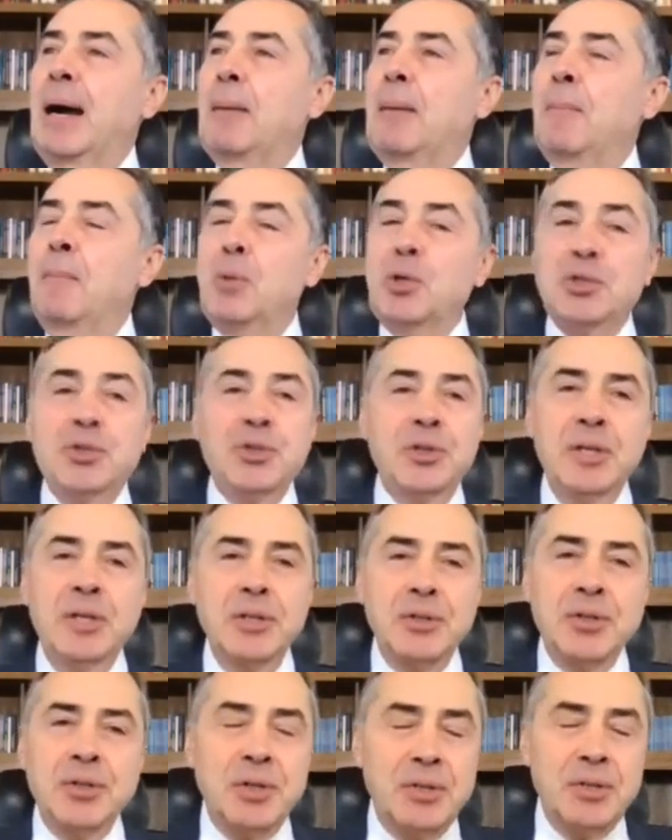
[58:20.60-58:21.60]

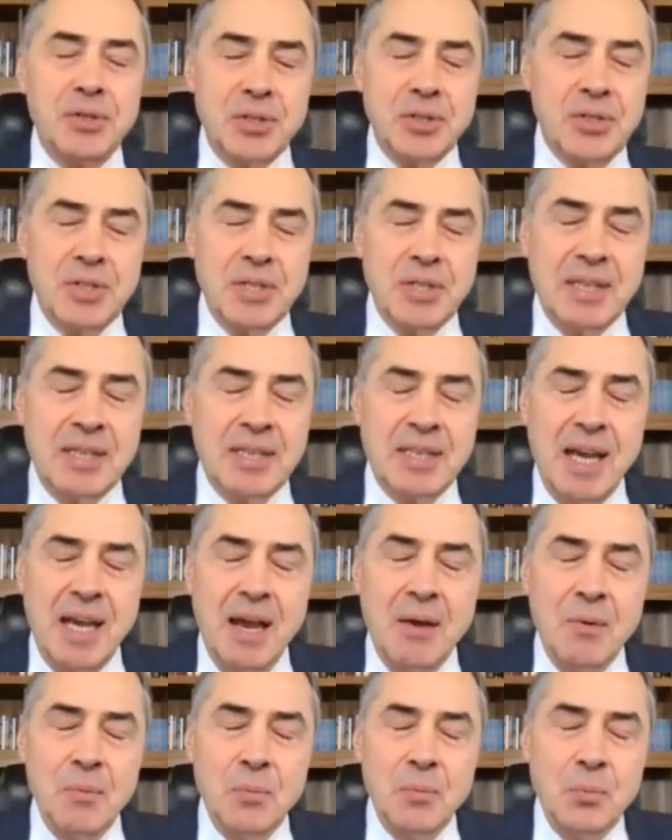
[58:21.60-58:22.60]
modernities
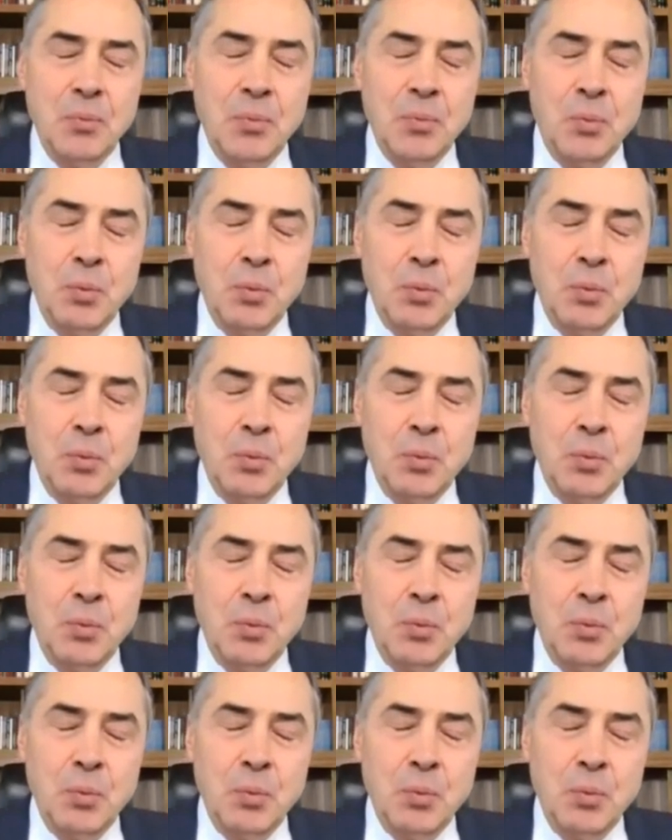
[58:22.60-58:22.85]
that